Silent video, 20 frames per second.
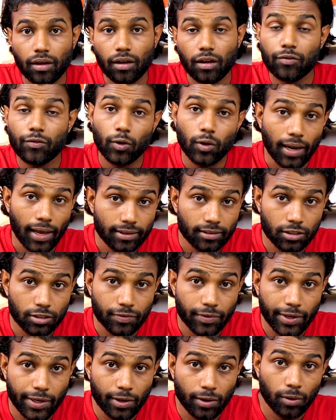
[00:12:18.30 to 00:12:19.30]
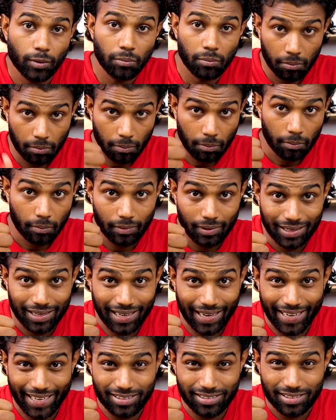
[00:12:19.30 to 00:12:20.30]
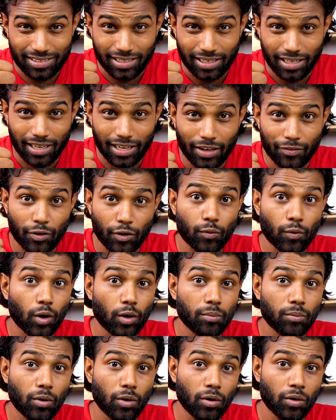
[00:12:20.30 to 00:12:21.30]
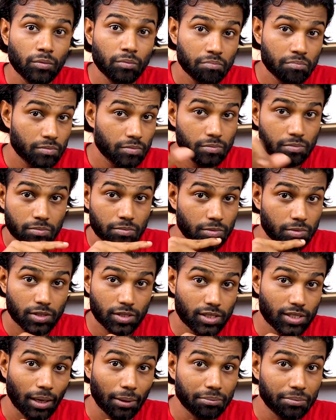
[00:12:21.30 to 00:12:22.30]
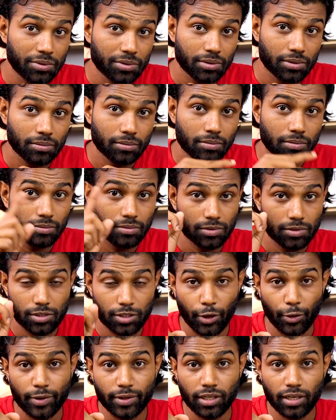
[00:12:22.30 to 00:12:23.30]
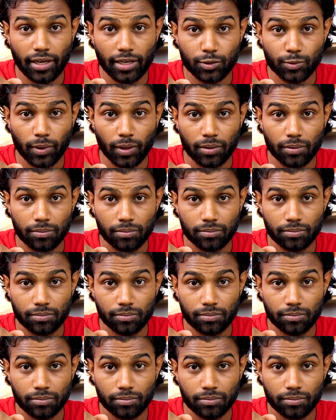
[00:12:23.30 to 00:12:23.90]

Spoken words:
If you like this video, likes. If you want more, subs. See you in the next one.